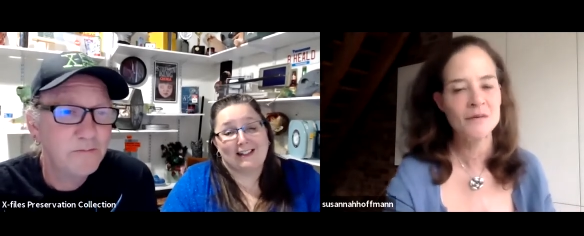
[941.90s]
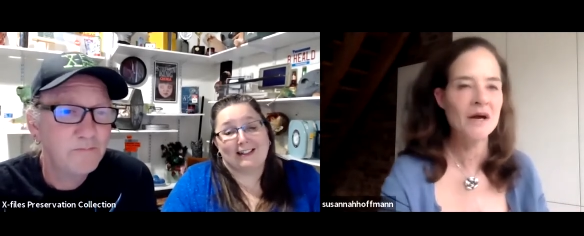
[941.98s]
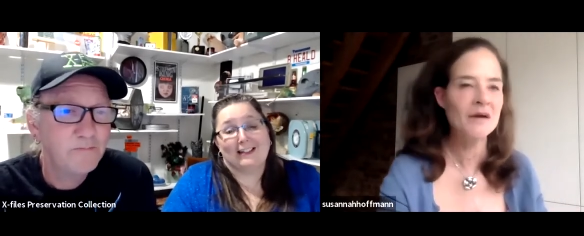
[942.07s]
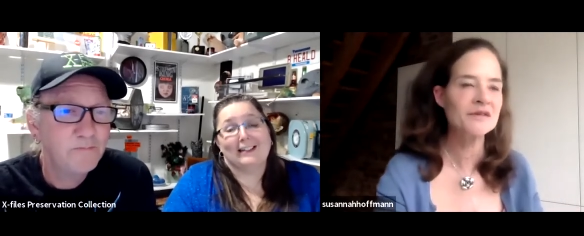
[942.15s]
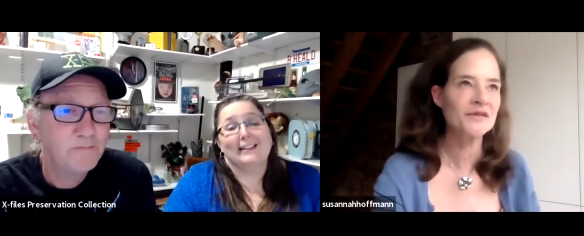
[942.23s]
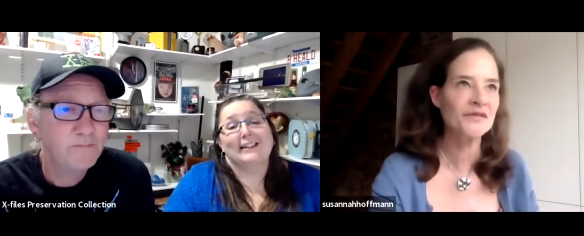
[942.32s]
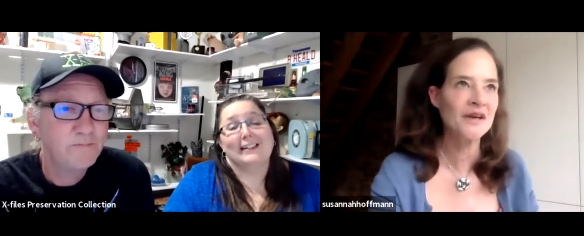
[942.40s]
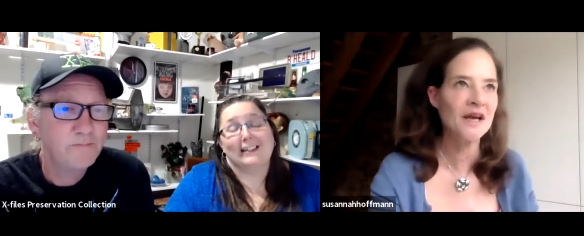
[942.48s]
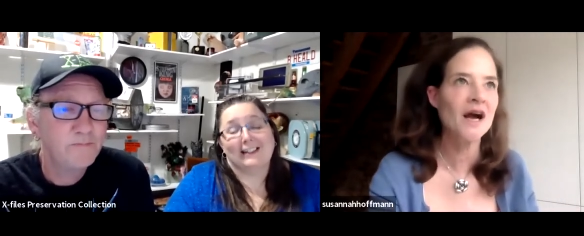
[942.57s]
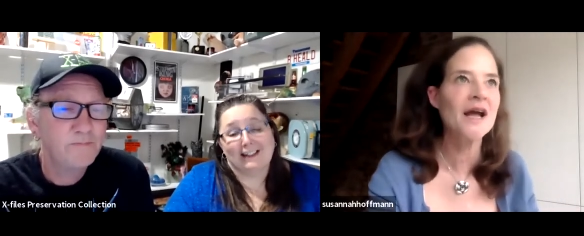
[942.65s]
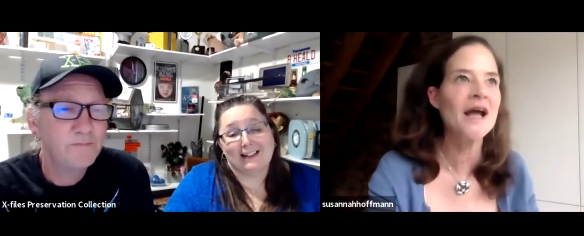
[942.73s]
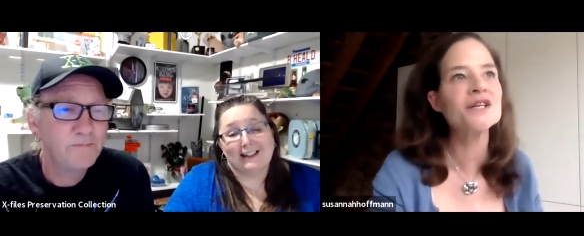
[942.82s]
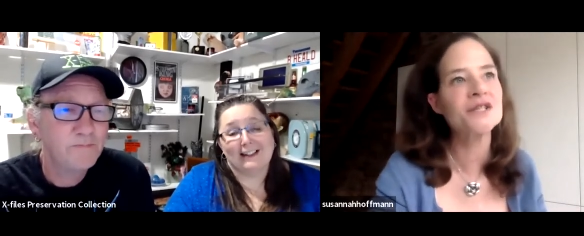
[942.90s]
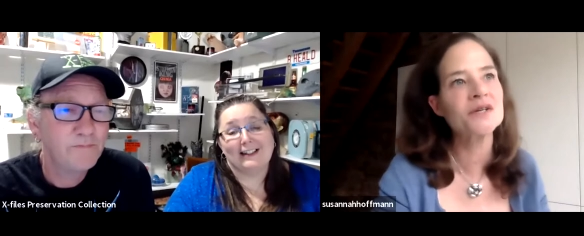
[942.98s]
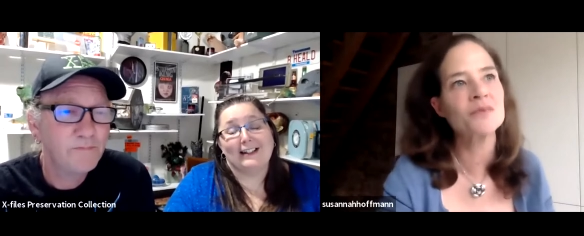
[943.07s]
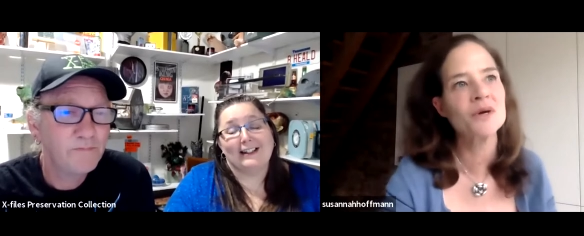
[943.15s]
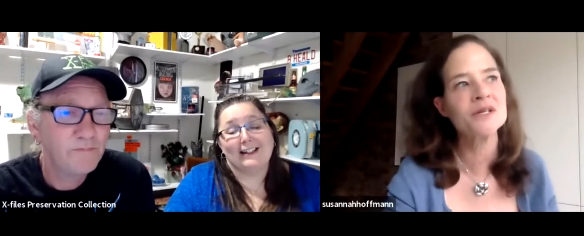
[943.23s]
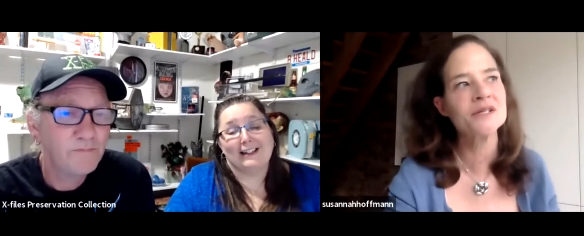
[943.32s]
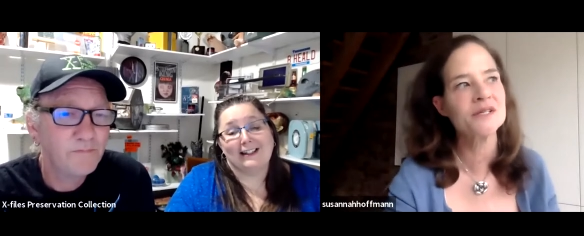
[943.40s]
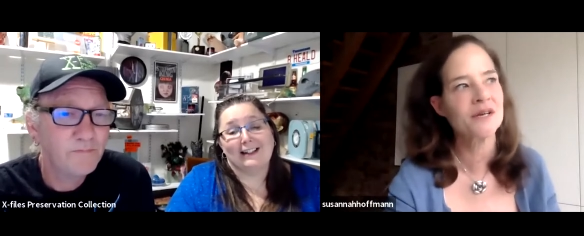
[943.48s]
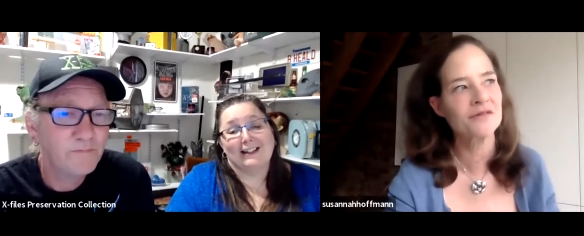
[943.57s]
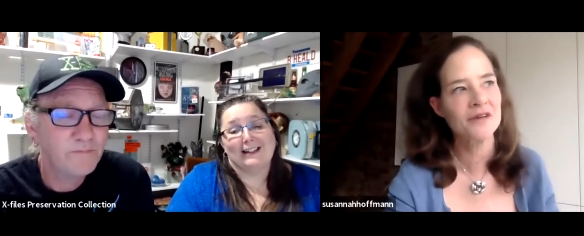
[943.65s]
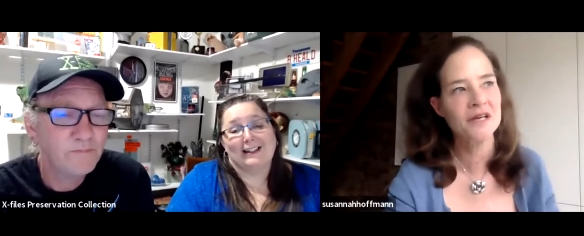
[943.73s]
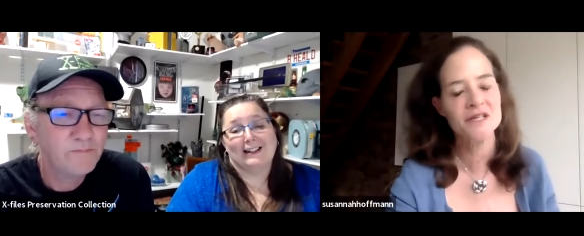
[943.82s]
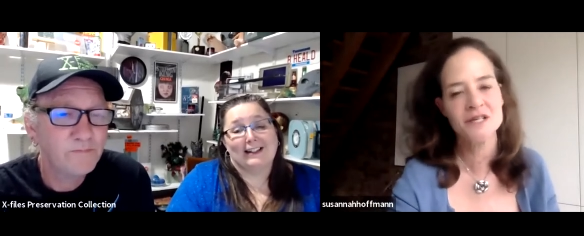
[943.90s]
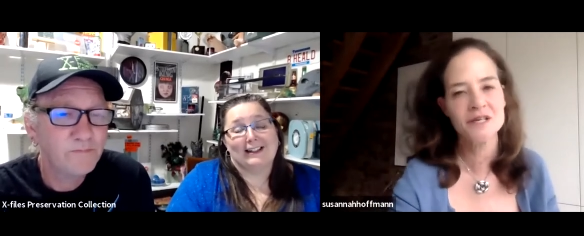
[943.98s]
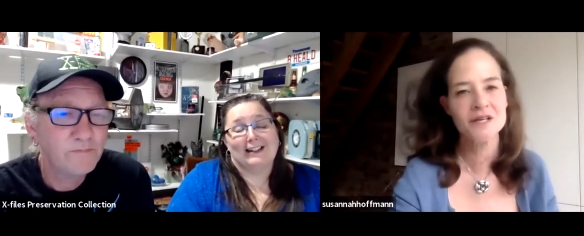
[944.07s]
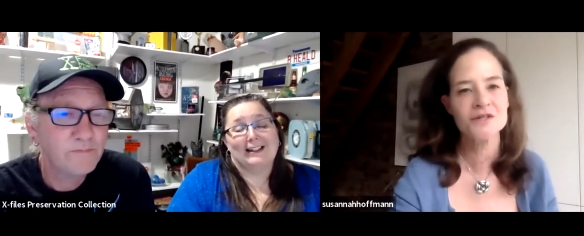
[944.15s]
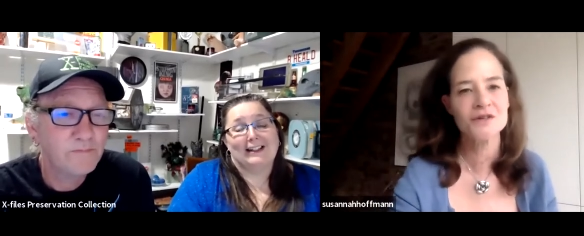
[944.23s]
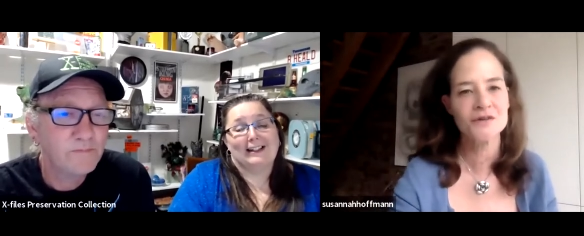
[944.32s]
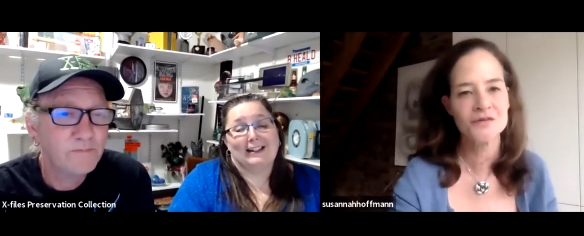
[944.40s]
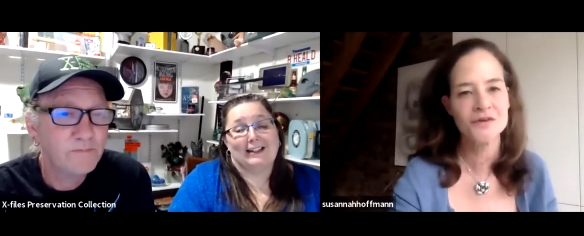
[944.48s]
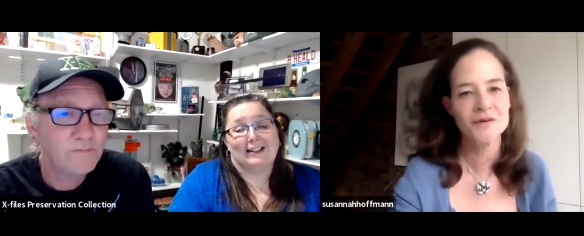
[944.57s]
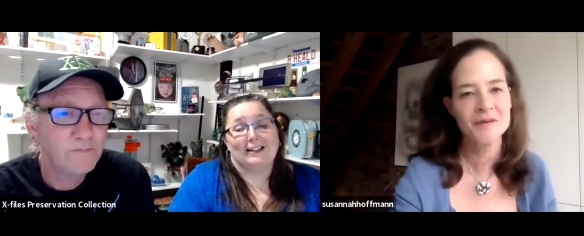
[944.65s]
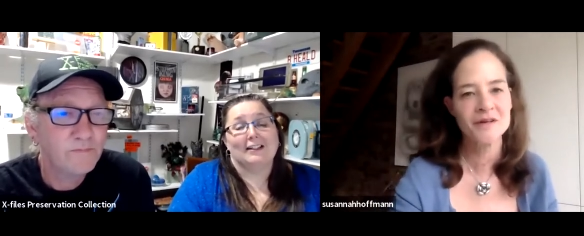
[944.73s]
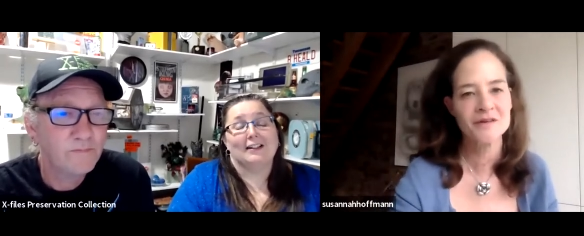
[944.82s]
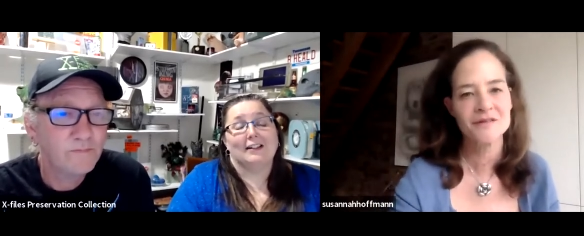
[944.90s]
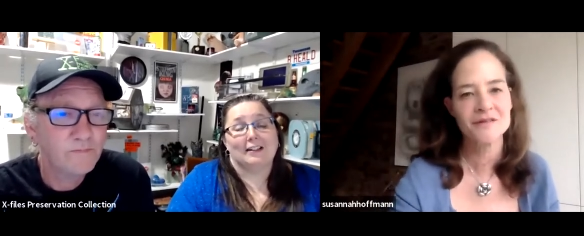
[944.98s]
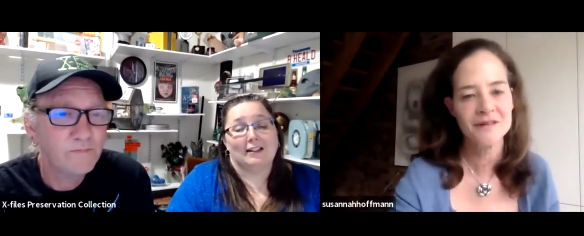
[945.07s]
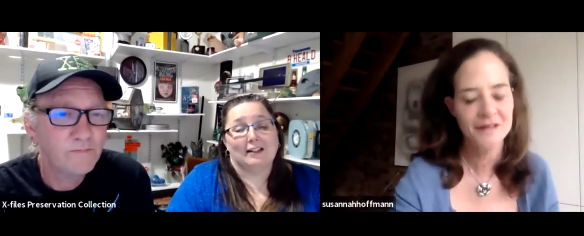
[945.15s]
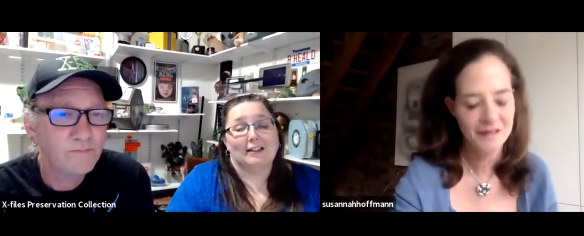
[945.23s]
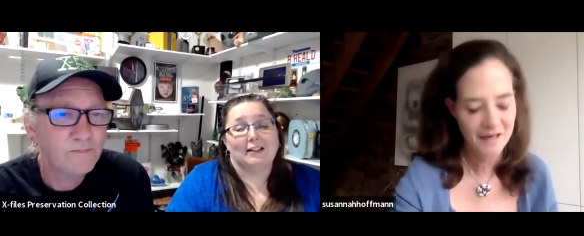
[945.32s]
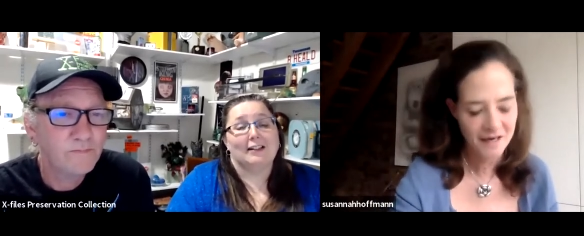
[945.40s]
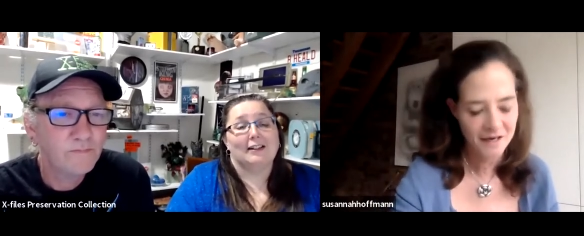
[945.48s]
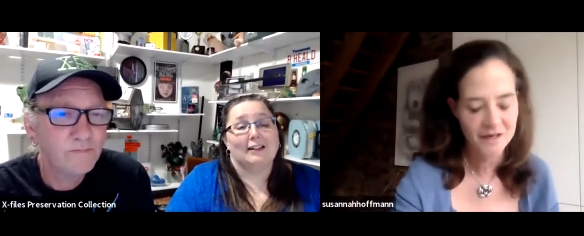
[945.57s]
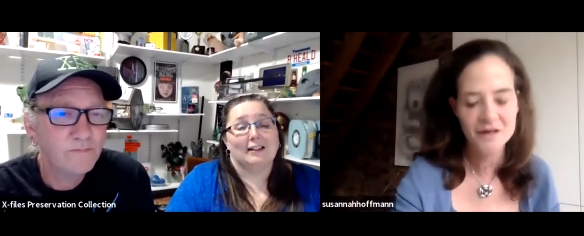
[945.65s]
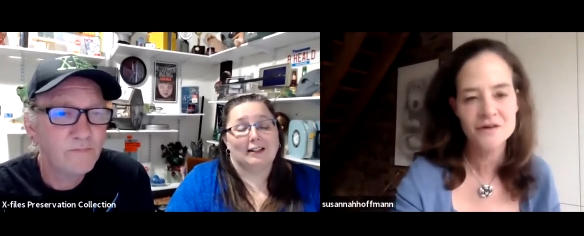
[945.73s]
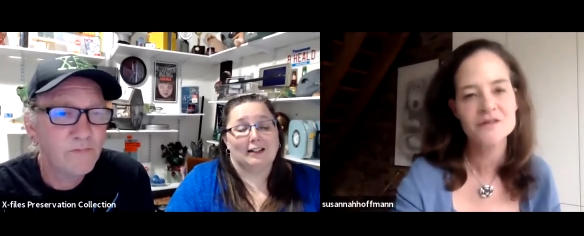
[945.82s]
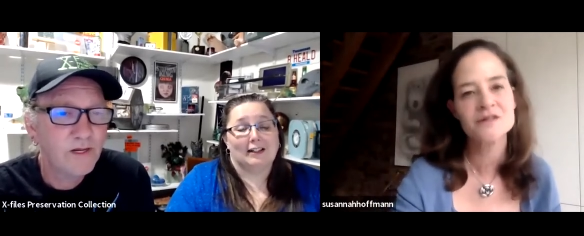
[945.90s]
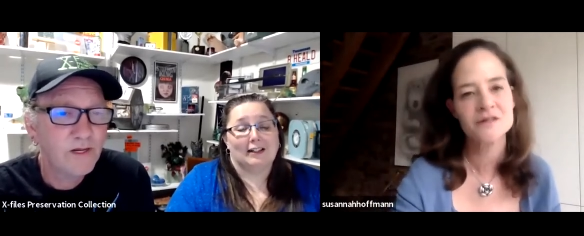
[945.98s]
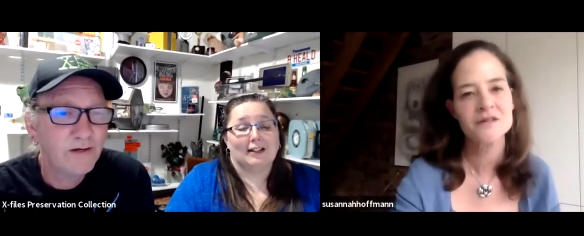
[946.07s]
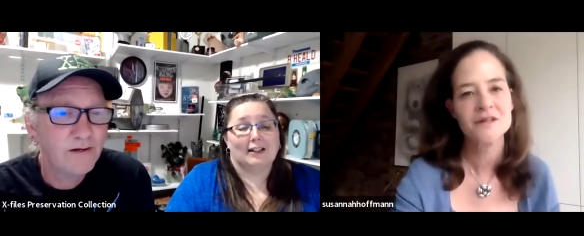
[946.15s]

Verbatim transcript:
Speaker 1: Well, I was a fake, I actually was a fake teenager for about like eight years